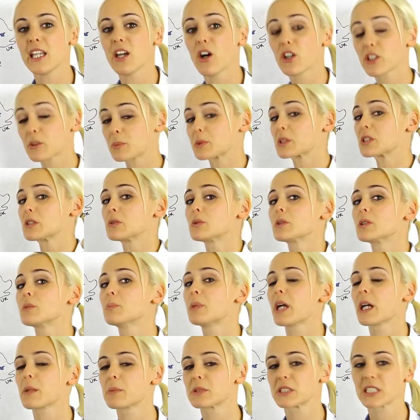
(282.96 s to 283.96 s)
hospital will
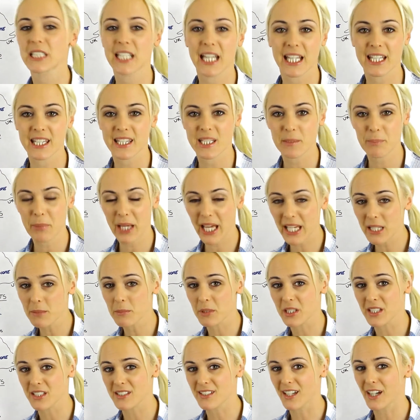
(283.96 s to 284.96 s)
be able to get the
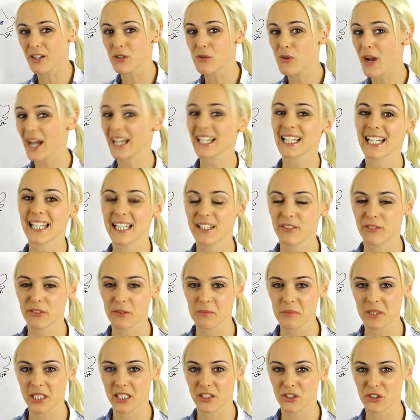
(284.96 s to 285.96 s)
payment directly
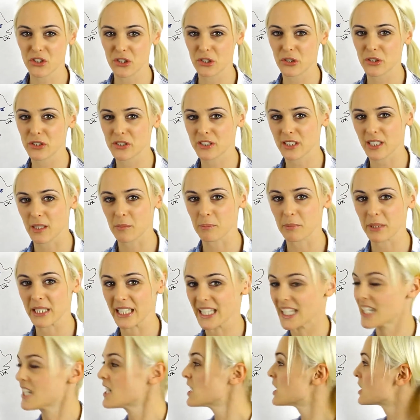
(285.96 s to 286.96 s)
from the insurance
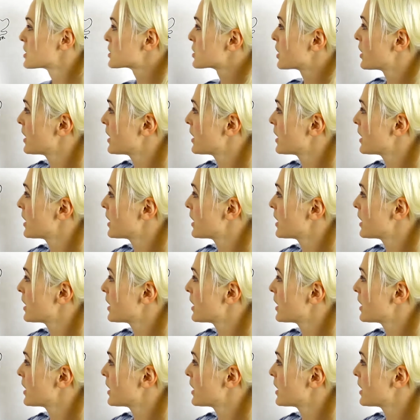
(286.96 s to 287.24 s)
company. So